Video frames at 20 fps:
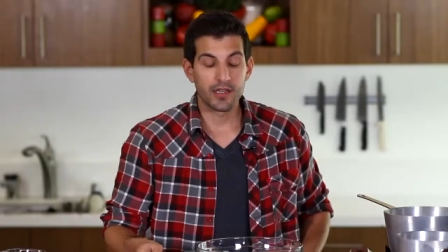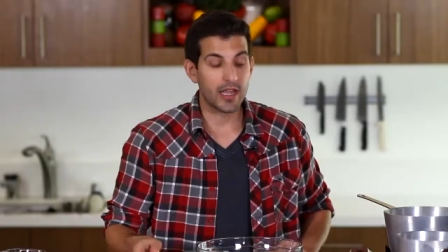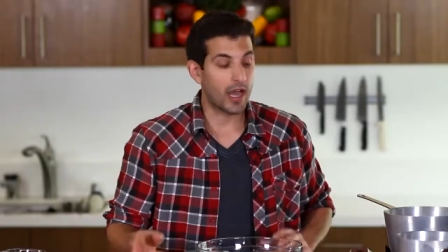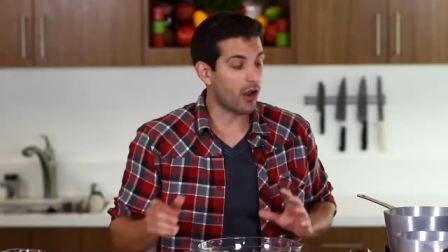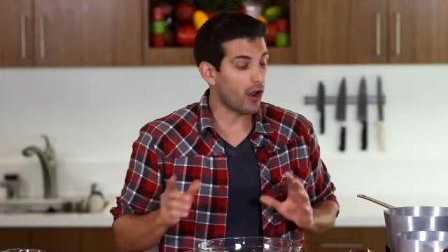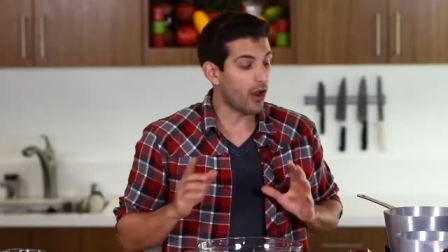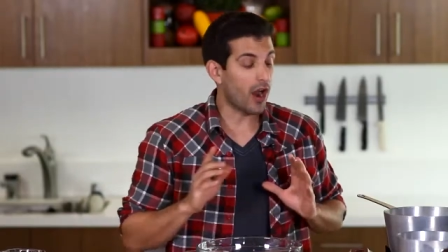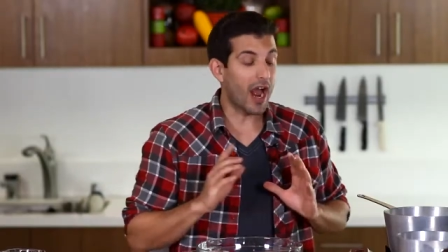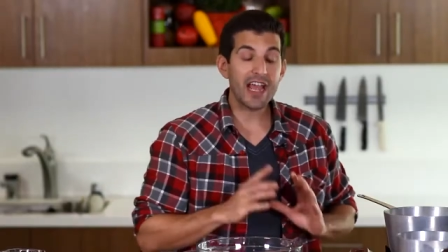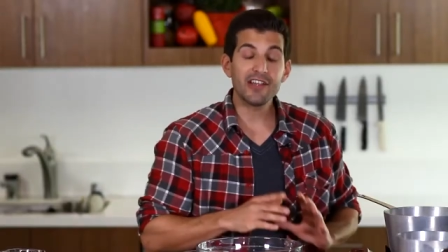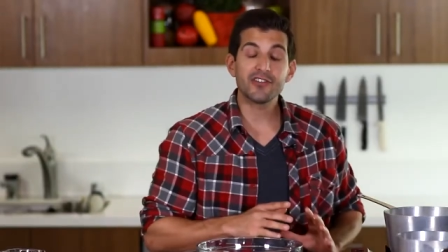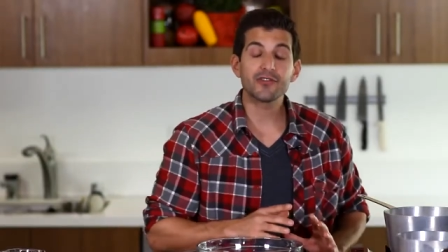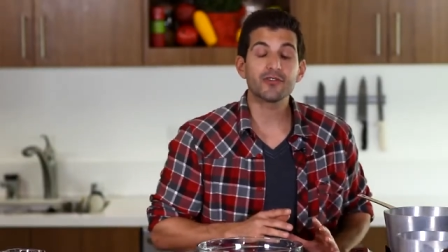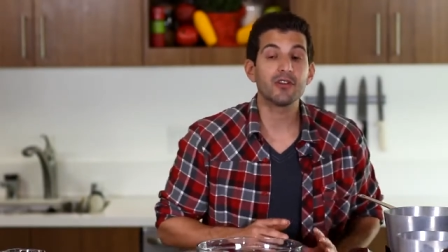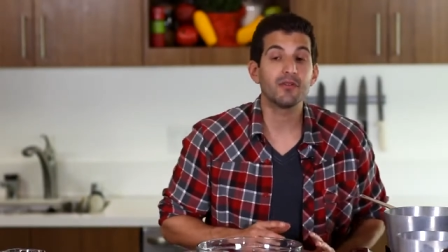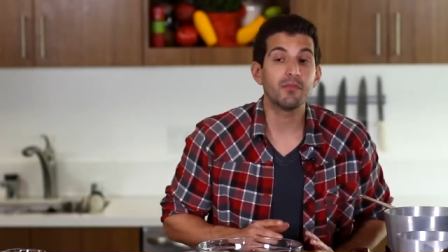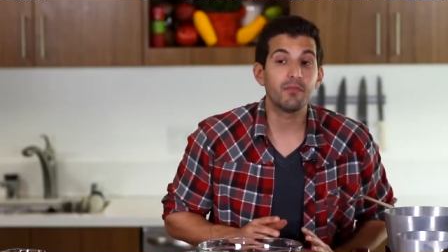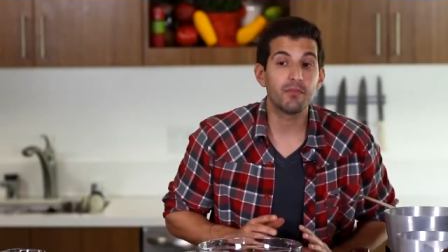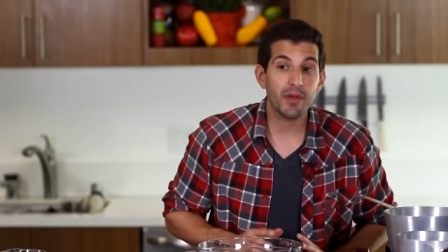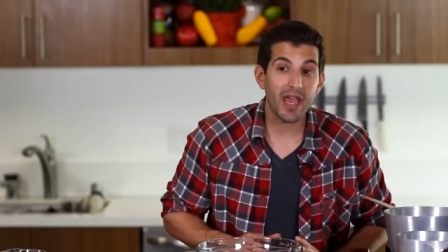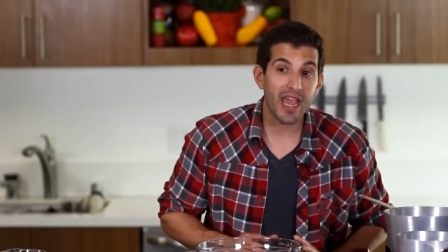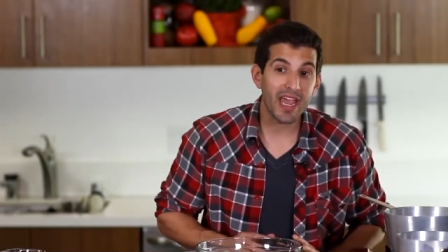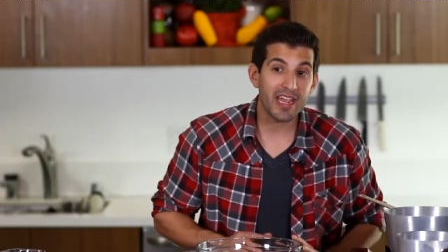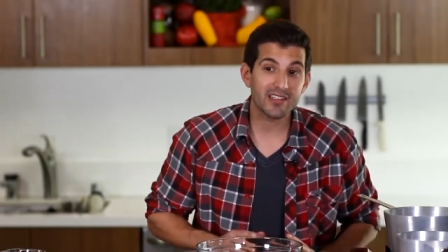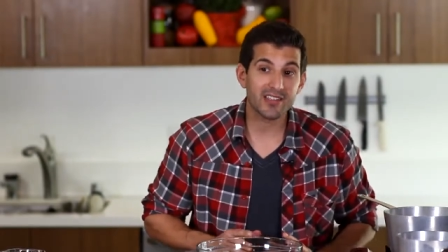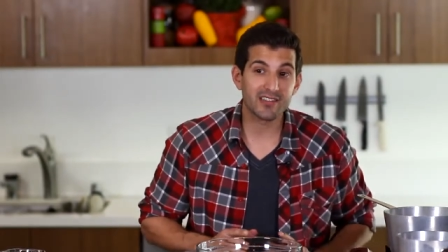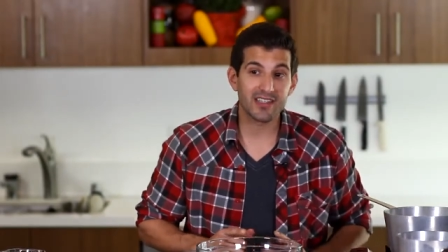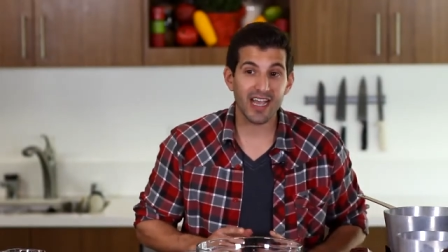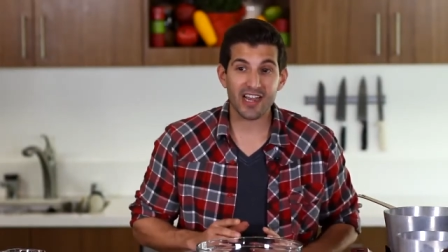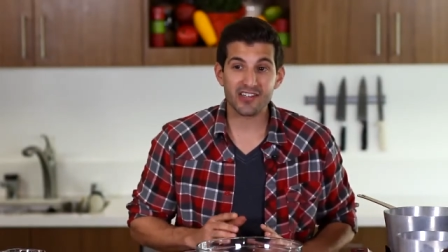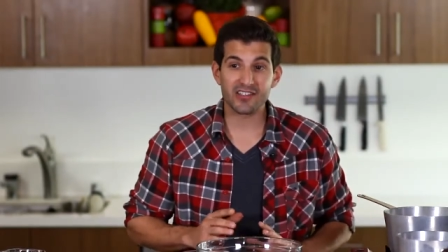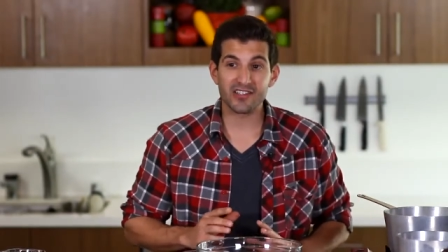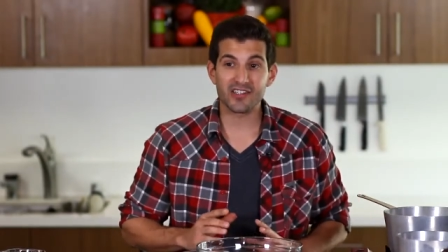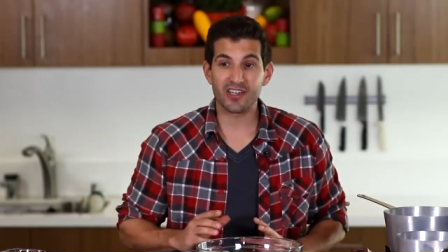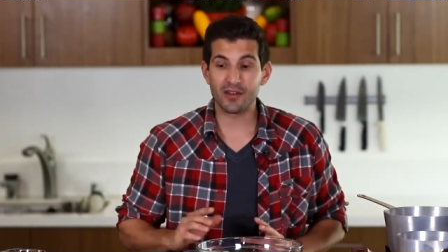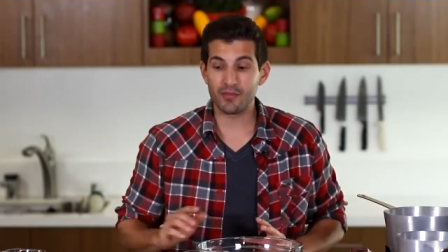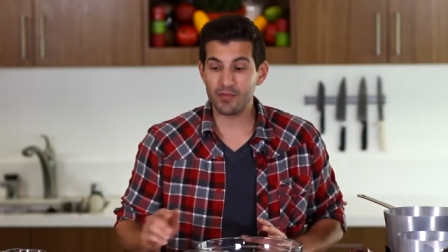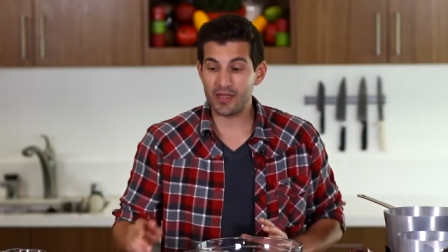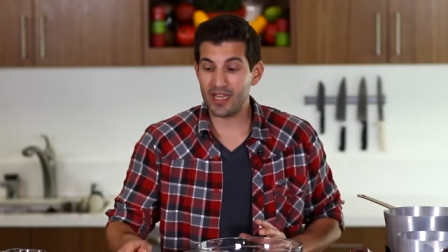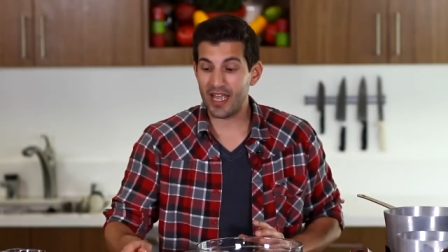Now our ice cream base is actually
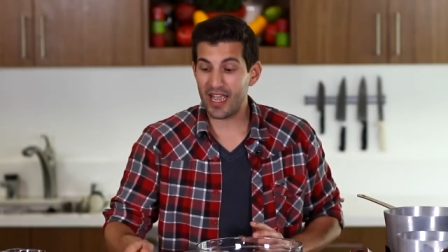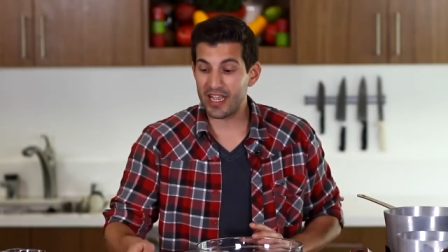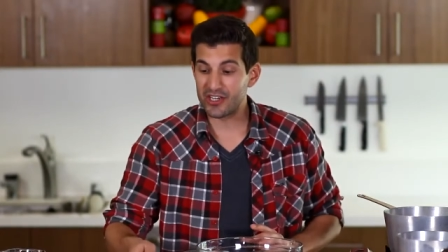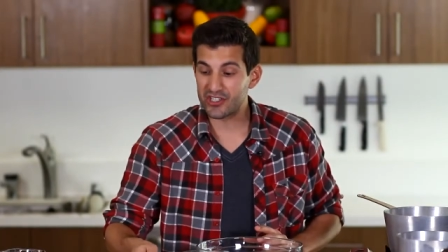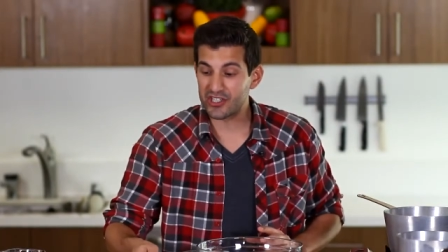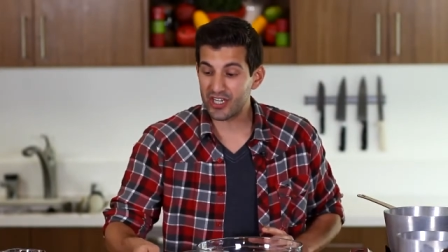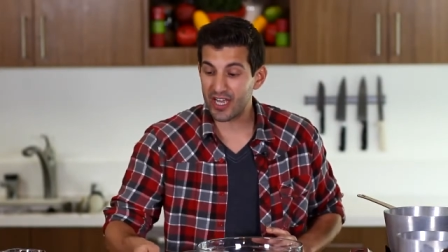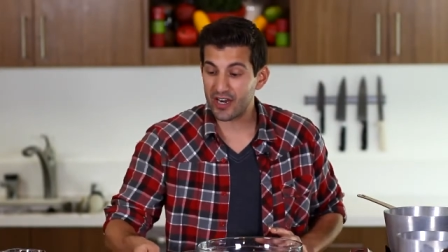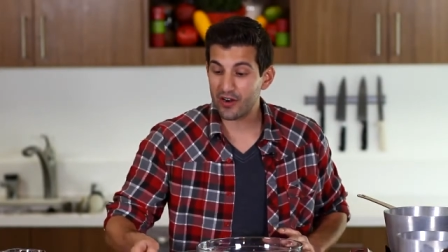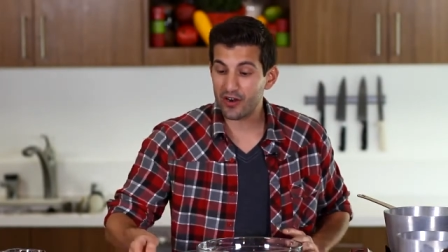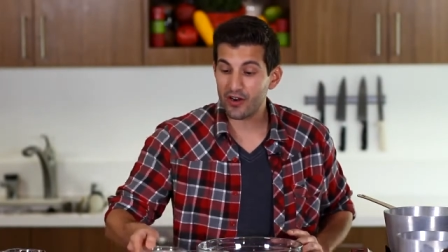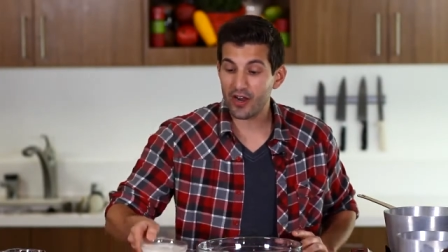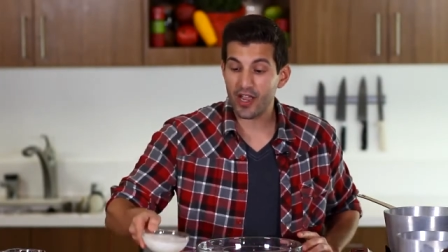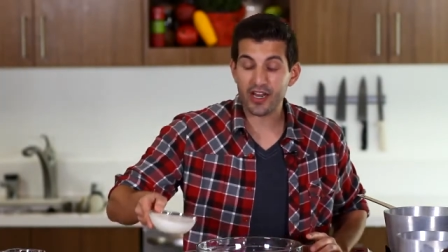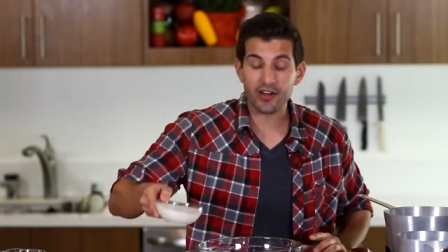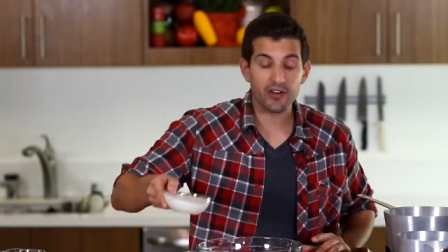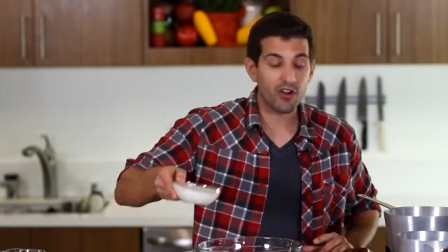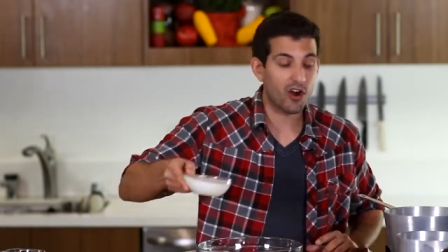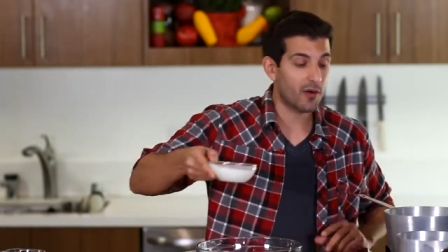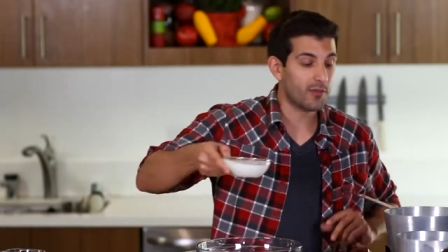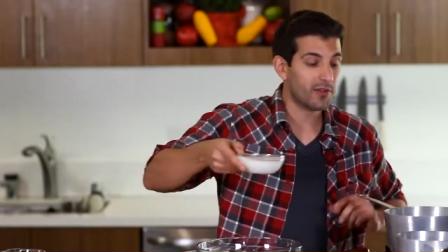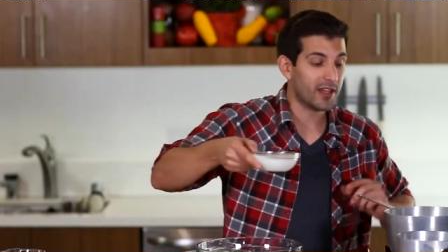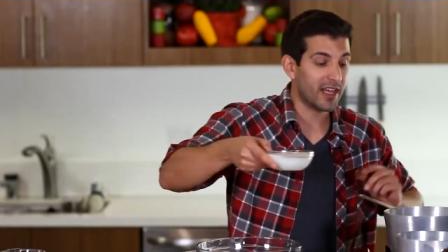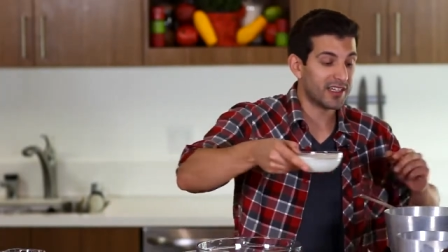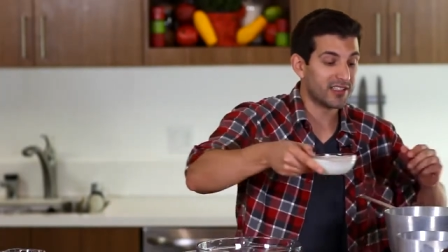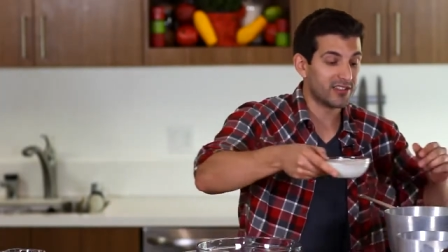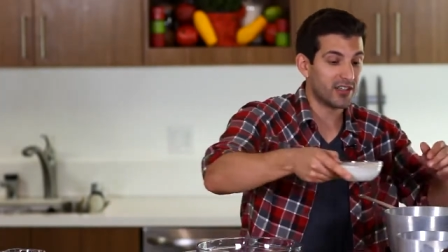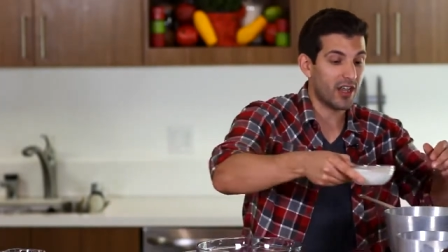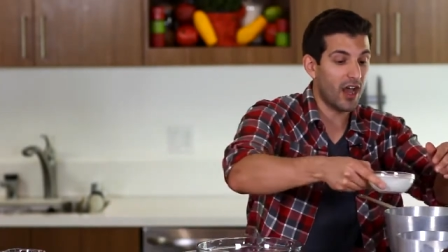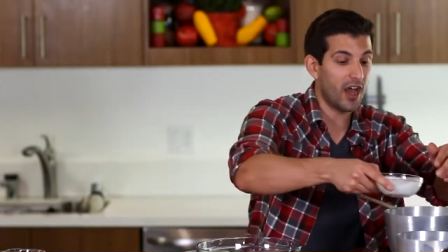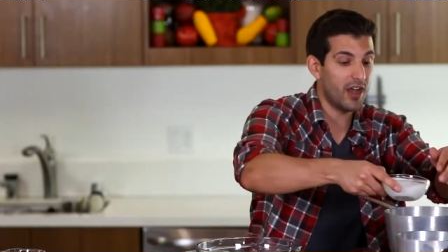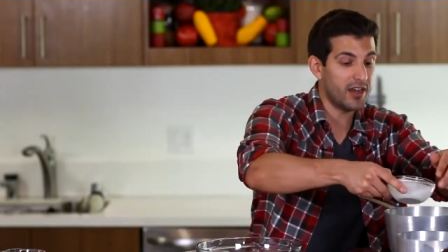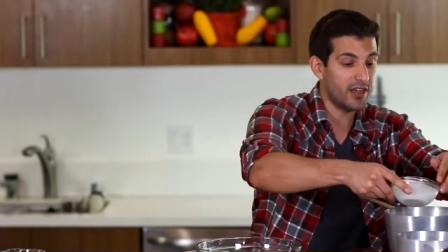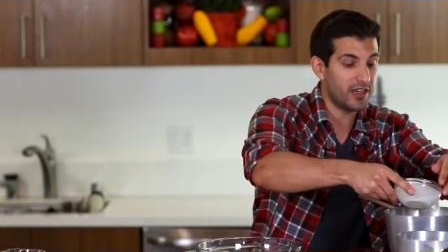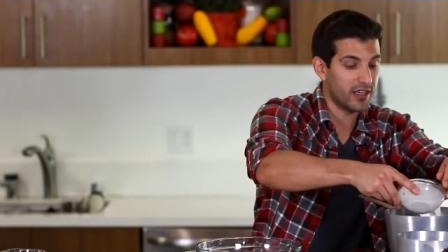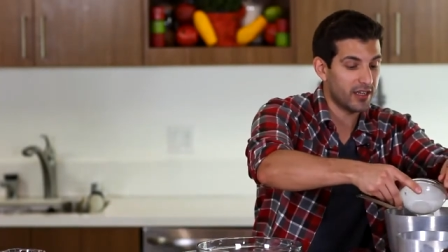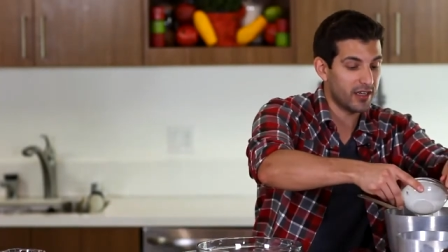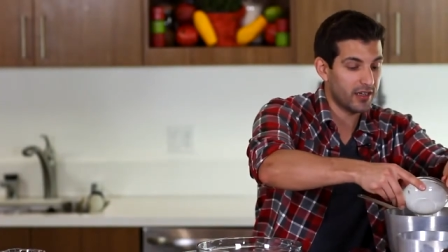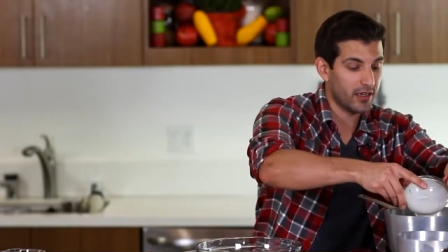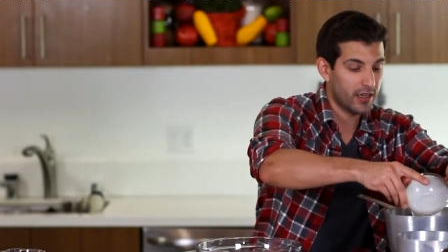gonna be a cheddar and caramelized
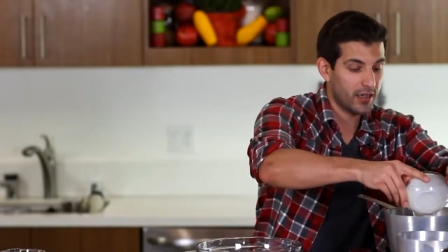onion